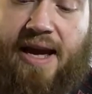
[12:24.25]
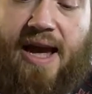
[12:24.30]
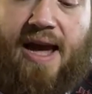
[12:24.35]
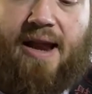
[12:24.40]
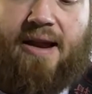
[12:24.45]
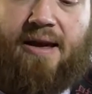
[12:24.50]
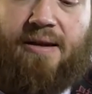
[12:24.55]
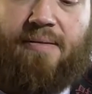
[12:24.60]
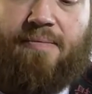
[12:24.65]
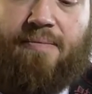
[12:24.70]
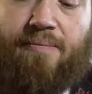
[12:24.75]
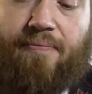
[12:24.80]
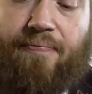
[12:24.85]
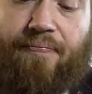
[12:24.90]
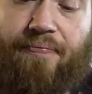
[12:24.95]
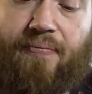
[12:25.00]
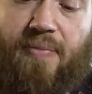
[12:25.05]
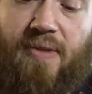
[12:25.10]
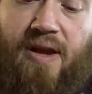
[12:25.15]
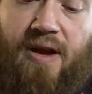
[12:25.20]
at it,
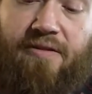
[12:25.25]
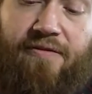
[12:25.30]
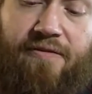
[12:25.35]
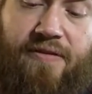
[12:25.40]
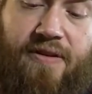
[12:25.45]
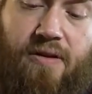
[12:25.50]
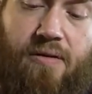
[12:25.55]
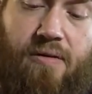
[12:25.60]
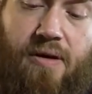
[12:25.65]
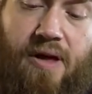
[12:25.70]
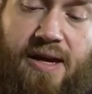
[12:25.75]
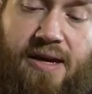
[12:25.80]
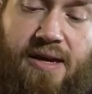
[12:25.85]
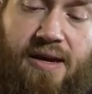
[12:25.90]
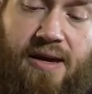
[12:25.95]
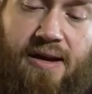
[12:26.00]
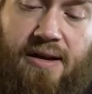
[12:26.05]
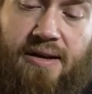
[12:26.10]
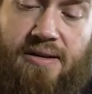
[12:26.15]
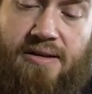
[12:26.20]
I feel
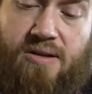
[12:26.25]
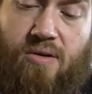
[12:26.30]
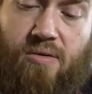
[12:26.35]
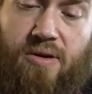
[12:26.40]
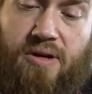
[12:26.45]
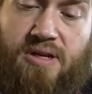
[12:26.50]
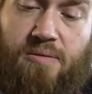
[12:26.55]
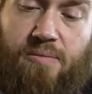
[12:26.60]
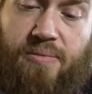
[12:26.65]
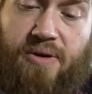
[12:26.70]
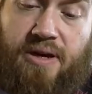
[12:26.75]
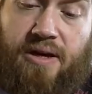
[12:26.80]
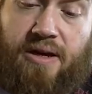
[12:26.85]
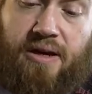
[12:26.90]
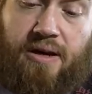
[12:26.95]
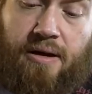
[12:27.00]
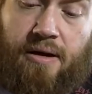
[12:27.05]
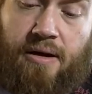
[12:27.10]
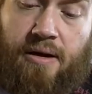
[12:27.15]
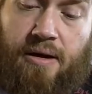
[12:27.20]
like it is going to
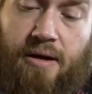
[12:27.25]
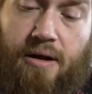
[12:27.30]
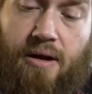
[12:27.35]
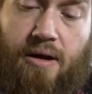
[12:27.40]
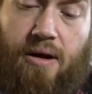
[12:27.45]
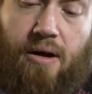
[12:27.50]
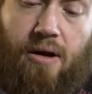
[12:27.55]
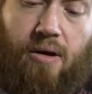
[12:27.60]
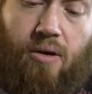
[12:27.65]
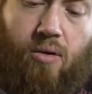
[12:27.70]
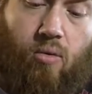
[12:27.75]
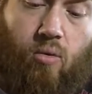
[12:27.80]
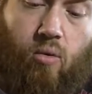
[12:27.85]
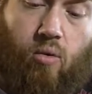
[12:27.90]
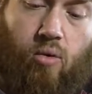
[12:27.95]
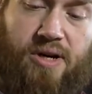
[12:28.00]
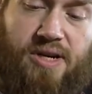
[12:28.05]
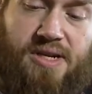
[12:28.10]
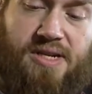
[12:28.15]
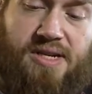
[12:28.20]
be
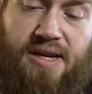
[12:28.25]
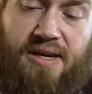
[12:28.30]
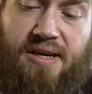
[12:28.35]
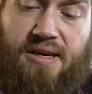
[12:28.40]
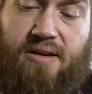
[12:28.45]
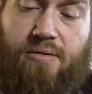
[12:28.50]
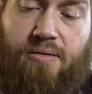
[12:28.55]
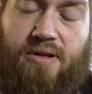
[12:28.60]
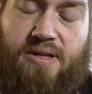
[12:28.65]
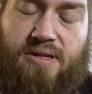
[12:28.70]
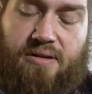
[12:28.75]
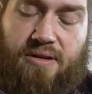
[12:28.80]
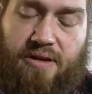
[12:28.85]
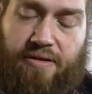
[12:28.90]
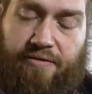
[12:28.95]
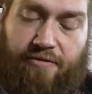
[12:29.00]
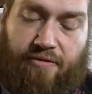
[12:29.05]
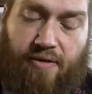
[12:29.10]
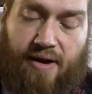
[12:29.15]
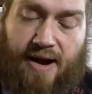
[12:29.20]

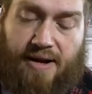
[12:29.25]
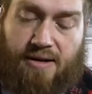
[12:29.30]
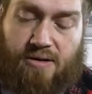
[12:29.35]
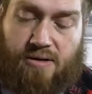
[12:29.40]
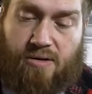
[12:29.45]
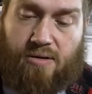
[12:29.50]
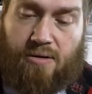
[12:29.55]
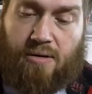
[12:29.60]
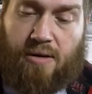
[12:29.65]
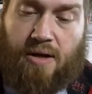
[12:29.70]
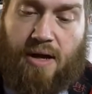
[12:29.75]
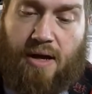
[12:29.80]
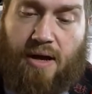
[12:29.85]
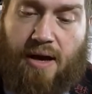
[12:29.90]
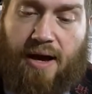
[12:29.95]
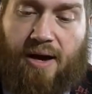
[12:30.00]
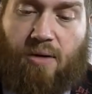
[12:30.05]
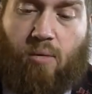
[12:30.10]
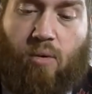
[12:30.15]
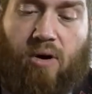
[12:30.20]
ridiculously fragile.
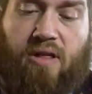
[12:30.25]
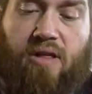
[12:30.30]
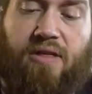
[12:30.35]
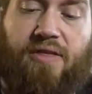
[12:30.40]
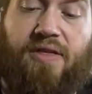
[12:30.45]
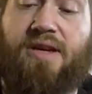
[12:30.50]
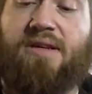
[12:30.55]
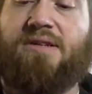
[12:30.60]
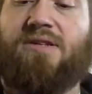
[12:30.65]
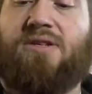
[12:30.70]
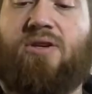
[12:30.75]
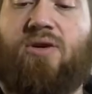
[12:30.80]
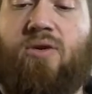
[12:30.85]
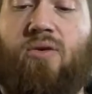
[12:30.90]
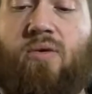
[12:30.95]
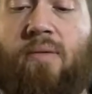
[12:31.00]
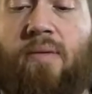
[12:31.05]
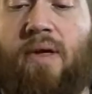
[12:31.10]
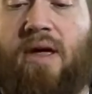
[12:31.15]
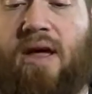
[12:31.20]
And one of the things
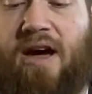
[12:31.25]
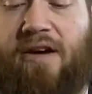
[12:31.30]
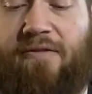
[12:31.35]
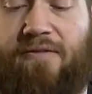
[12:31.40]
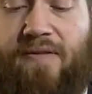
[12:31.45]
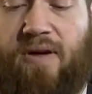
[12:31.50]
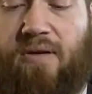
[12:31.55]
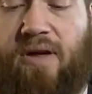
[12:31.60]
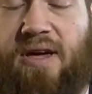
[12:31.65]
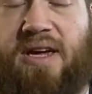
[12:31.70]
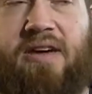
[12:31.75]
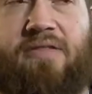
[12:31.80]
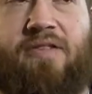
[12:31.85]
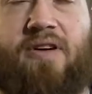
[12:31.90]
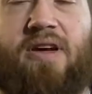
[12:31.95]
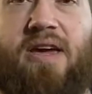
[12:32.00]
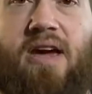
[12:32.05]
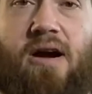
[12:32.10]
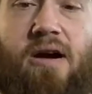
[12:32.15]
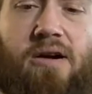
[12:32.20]
too, I feel like if
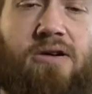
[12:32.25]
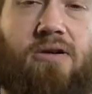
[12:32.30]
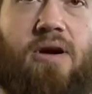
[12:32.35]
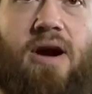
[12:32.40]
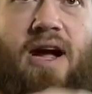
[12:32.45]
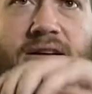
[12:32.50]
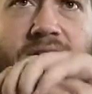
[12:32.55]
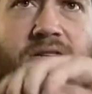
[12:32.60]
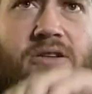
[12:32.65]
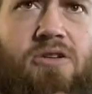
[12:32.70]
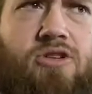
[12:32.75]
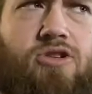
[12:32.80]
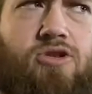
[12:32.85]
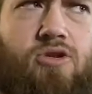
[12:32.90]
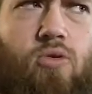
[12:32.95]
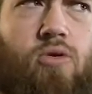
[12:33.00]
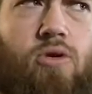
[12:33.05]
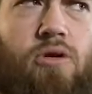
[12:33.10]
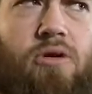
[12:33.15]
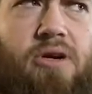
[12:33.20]
a character has a
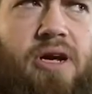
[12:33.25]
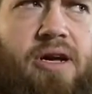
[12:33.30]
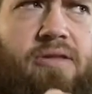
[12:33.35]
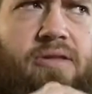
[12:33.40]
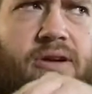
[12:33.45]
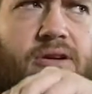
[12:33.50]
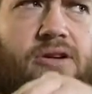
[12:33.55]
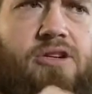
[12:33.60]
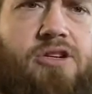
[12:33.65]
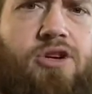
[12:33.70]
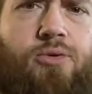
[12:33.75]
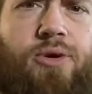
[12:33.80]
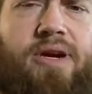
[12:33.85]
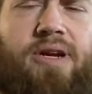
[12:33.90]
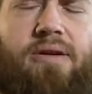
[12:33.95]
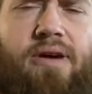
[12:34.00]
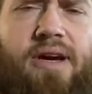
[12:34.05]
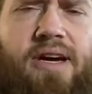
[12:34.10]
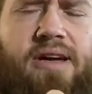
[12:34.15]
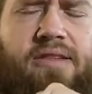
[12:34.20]
sword and they're
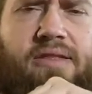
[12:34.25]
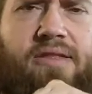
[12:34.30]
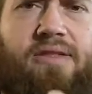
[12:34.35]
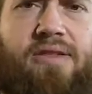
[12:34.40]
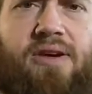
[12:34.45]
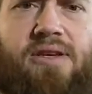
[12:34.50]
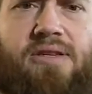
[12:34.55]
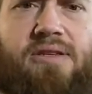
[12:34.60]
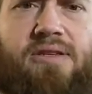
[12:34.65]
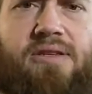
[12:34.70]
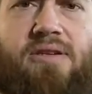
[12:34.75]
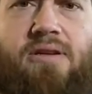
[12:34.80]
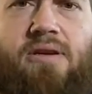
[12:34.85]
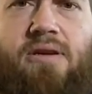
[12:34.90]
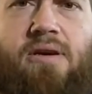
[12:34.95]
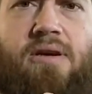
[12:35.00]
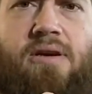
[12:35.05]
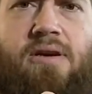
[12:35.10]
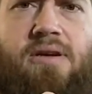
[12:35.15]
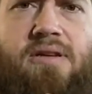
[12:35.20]
doing like this
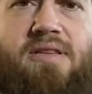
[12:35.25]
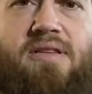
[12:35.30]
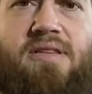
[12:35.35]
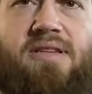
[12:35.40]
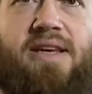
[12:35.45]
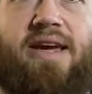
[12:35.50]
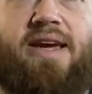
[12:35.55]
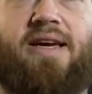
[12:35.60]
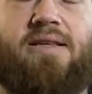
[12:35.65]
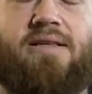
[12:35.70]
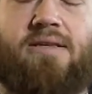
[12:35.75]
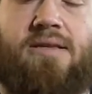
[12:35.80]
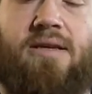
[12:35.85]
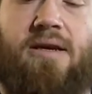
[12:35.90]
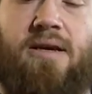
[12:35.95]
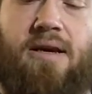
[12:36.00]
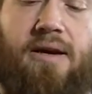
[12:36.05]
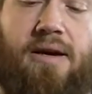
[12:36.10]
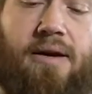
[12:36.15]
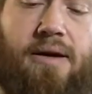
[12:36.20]
stance,
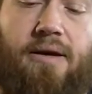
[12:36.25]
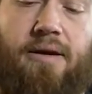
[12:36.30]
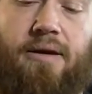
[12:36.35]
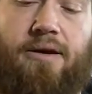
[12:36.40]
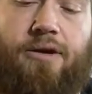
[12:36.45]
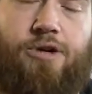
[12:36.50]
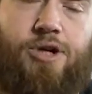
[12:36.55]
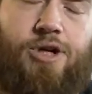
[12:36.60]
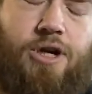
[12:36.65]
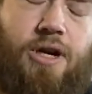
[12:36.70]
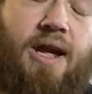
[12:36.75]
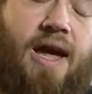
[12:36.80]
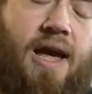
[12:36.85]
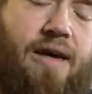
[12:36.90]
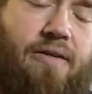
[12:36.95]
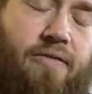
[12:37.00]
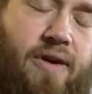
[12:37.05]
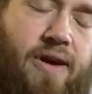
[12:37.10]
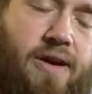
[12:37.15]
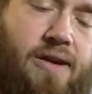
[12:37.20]
you should
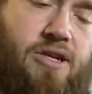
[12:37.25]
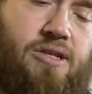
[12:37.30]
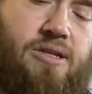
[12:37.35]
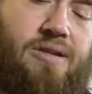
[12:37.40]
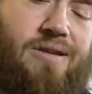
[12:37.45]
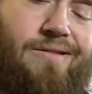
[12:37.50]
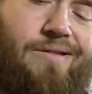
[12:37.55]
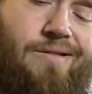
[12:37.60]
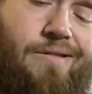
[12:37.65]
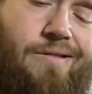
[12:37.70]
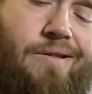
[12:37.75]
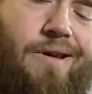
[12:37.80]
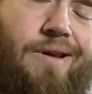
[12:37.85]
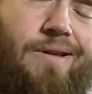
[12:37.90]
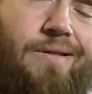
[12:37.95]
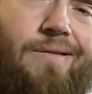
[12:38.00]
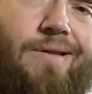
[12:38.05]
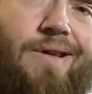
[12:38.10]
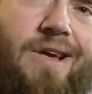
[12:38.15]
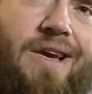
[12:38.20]
have like just a
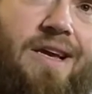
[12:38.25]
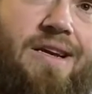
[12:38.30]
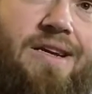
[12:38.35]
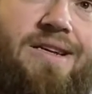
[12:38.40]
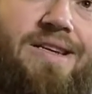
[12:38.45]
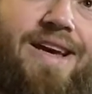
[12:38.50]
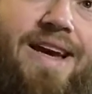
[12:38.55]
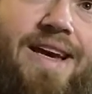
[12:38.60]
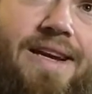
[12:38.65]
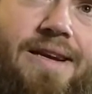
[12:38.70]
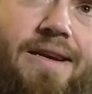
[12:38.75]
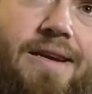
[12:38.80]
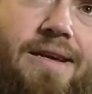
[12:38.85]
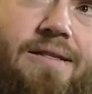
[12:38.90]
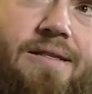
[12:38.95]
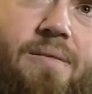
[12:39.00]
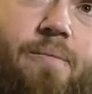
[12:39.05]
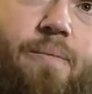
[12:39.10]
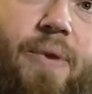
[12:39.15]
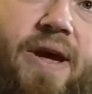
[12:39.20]
little indent
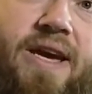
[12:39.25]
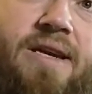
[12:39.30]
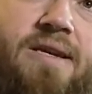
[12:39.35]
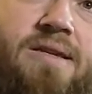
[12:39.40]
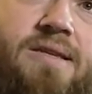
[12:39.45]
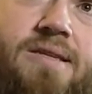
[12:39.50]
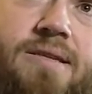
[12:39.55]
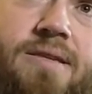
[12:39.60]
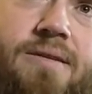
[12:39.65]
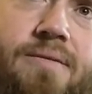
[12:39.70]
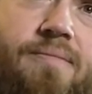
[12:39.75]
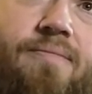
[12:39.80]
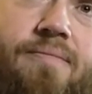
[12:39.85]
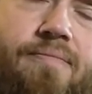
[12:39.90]
in the base